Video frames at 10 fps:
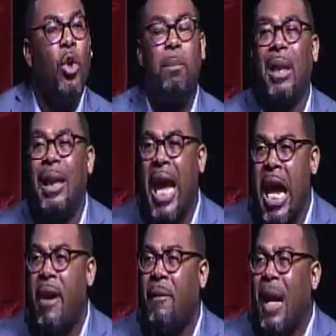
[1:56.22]

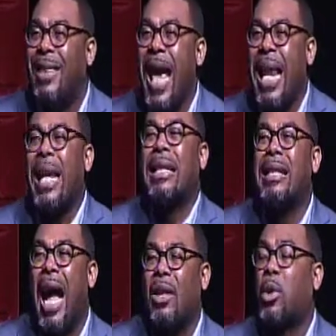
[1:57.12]
believe that it is
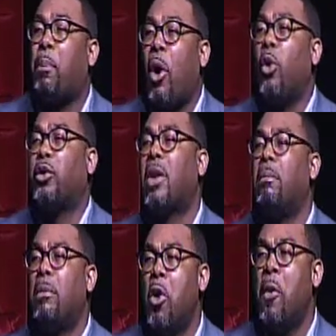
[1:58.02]
not supposed to
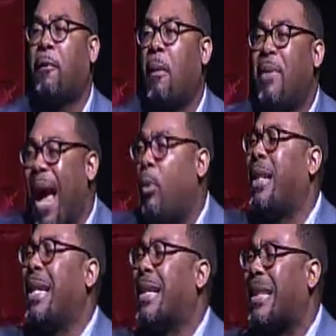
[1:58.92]
move from that
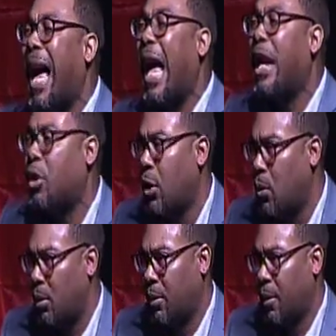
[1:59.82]
which it is tied to.
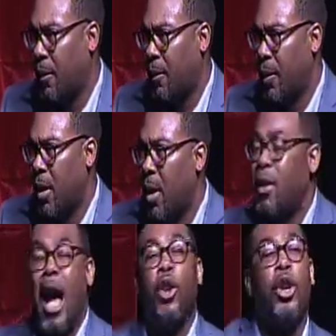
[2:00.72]

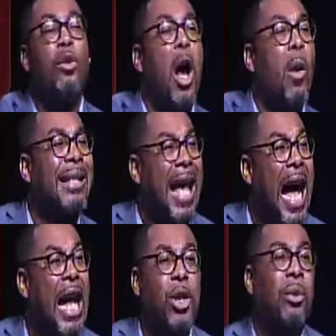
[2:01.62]
Now, you know as
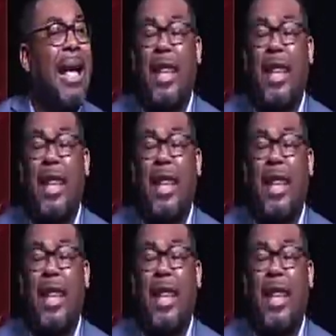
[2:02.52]
I do that